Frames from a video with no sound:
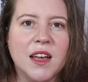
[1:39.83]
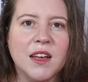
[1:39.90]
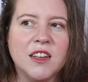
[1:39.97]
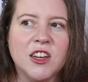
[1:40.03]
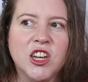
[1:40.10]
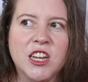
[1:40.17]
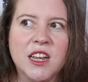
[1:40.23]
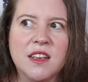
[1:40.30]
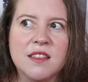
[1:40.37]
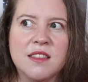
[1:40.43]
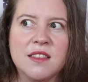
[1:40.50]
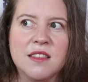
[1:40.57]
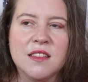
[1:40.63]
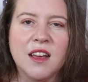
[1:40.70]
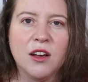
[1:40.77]

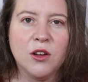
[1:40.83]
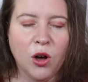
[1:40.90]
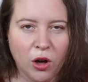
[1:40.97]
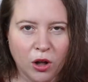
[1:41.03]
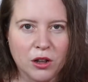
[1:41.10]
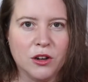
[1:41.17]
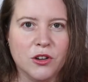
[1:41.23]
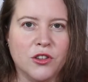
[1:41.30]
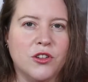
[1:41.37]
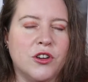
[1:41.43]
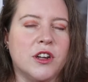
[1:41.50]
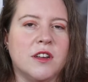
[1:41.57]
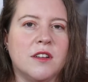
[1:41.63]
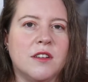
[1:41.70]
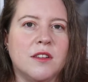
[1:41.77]
She's a college
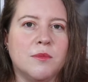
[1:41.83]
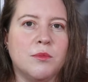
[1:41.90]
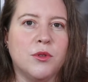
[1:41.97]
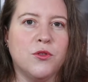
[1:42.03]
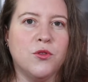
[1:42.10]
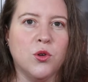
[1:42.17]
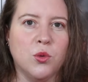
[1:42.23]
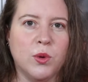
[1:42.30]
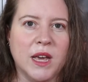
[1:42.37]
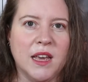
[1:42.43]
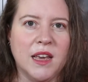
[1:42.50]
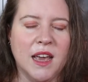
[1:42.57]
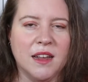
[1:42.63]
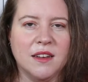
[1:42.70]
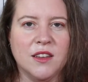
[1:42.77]
student before we
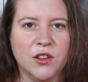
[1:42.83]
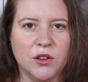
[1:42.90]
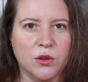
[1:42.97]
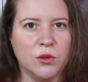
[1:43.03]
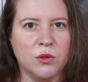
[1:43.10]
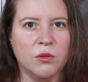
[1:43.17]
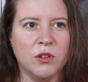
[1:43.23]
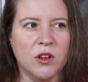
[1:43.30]
get to